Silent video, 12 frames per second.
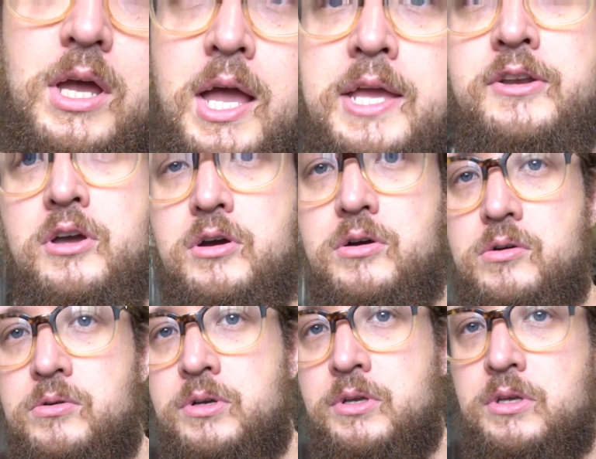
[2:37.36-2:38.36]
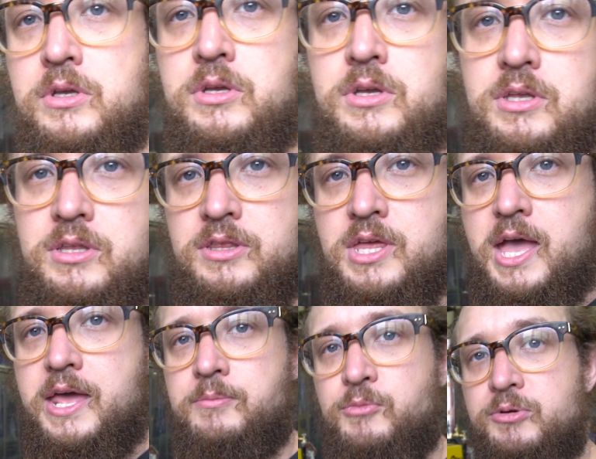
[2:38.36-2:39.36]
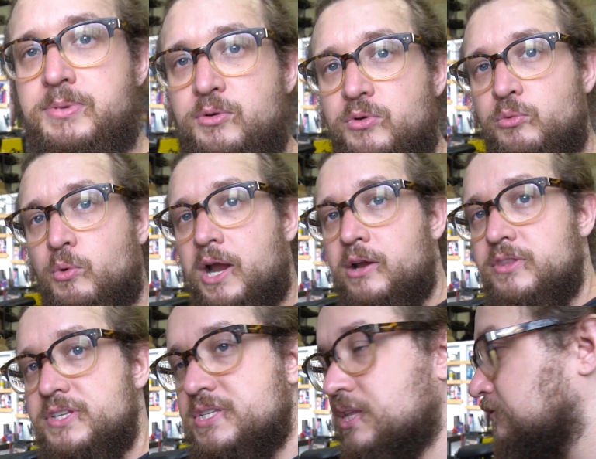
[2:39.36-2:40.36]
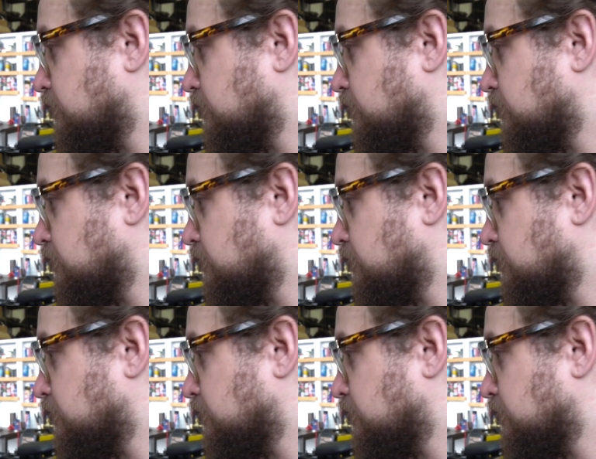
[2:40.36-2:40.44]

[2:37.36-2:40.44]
I know that I'm going to be rewiring this thing